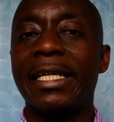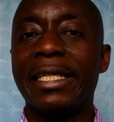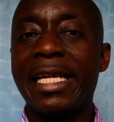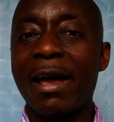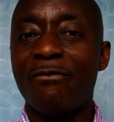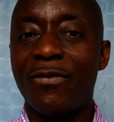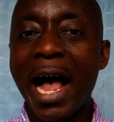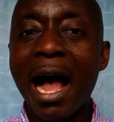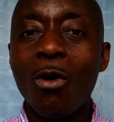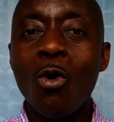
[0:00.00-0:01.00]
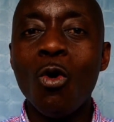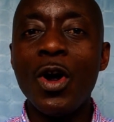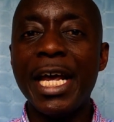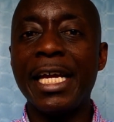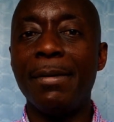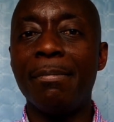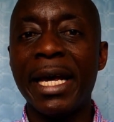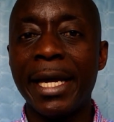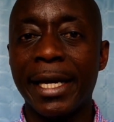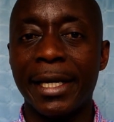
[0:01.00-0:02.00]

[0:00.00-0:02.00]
the vowel in me,